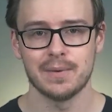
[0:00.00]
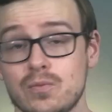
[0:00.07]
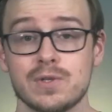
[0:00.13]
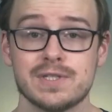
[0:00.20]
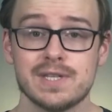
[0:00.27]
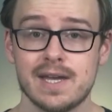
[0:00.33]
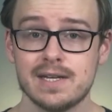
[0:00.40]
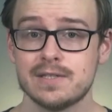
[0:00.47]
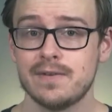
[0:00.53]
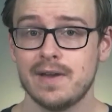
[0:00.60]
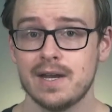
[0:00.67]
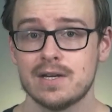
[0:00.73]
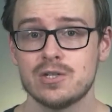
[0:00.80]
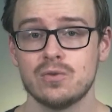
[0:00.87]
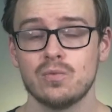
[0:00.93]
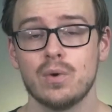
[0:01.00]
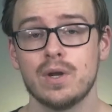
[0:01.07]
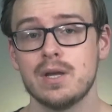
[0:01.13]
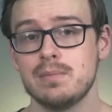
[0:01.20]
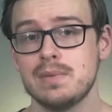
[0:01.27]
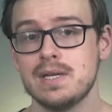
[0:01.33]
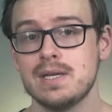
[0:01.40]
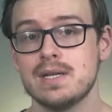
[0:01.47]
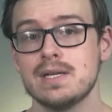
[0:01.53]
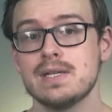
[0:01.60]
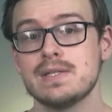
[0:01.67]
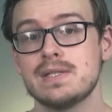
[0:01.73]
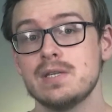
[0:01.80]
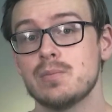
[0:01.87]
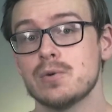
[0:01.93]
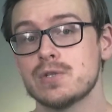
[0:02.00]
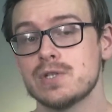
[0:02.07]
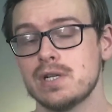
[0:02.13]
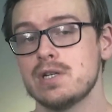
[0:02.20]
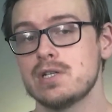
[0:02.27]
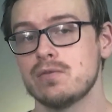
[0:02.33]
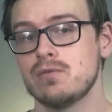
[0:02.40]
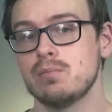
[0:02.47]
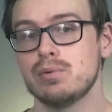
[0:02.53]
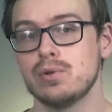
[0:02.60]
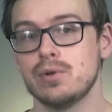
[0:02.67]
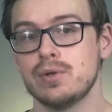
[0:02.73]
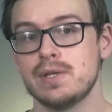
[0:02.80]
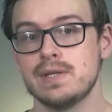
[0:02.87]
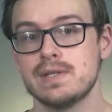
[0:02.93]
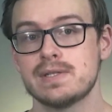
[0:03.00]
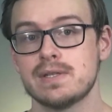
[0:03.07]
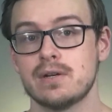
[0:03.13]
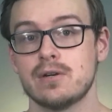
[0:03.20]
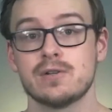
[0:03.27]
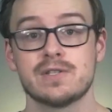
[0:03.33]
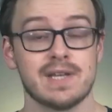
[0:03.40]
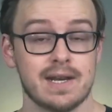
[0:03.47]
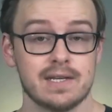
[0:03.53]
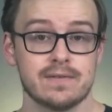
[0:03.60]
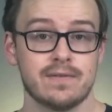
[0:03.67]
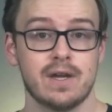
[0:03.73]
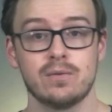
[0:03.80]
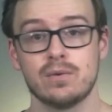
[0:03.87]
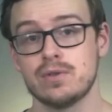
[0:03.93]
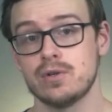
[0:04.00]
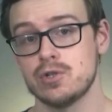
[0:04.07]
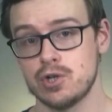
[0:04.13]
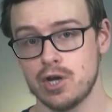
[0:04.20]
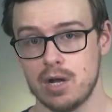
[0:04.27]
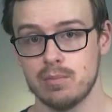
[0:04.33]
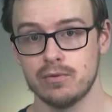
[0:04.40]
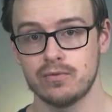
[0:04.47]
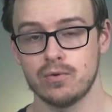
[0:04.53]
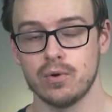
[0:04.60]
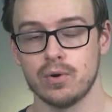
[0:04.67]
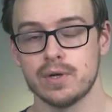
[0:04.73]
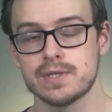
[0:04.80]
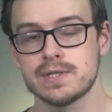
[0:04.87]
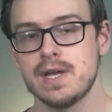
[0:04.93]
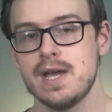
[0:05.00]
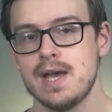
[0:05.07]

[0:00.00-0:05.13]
With satisfaction, what I mean is the percentage of employees that are satisfied with their job, of course,